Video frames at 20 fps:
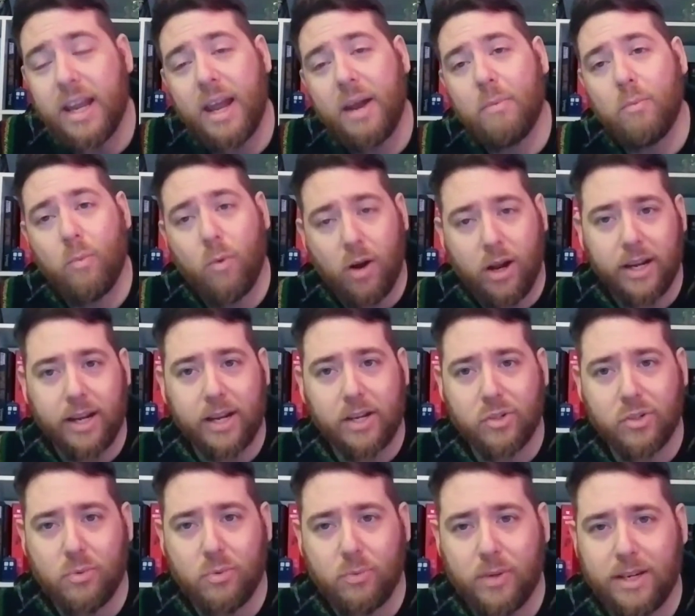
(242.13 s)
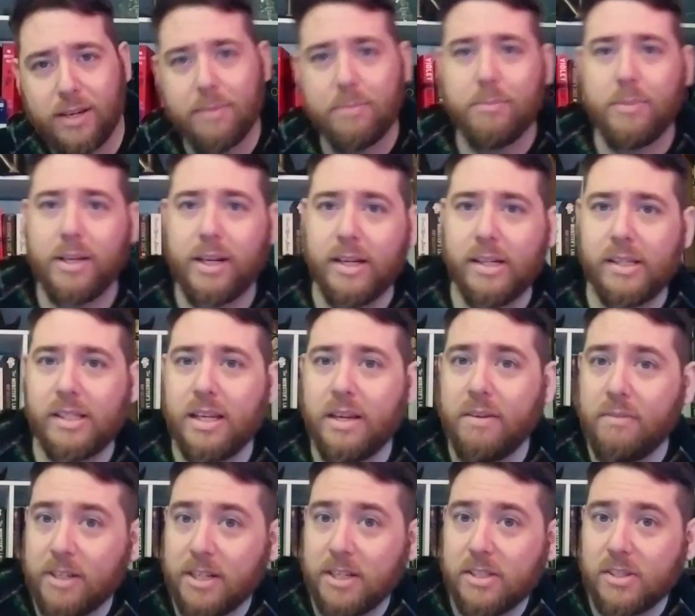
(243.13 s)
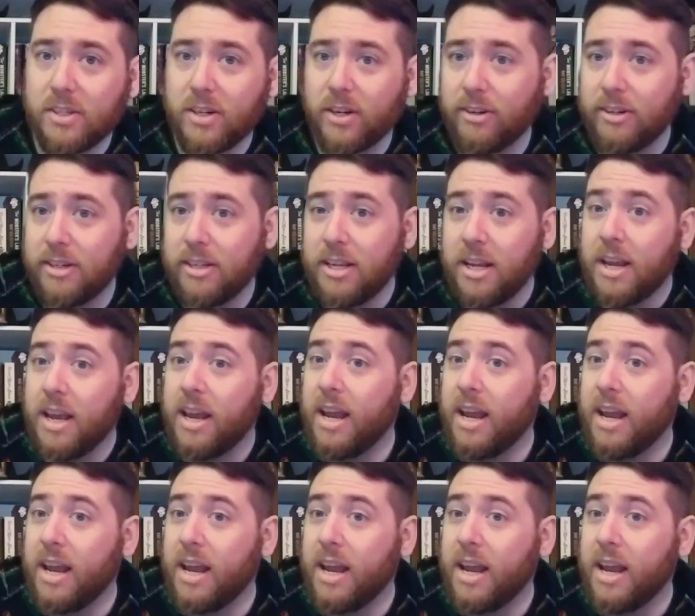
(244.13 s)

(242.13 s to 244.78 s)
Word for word: and why I should read it, because if it is good